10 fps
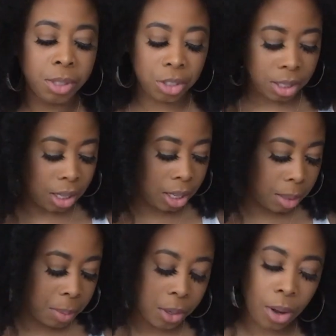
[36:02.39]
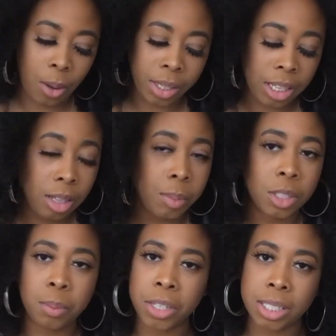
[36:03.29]
but just keep it going. Keep
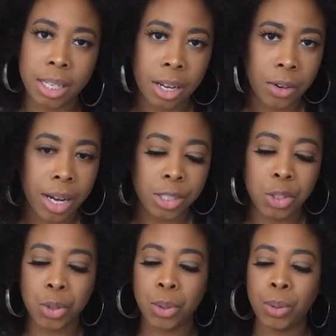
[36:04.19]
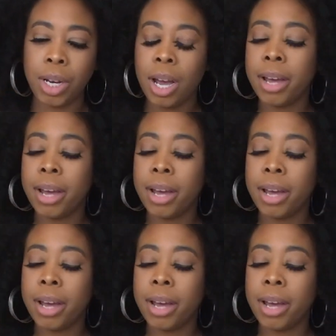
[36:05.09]
expressing that gratitude.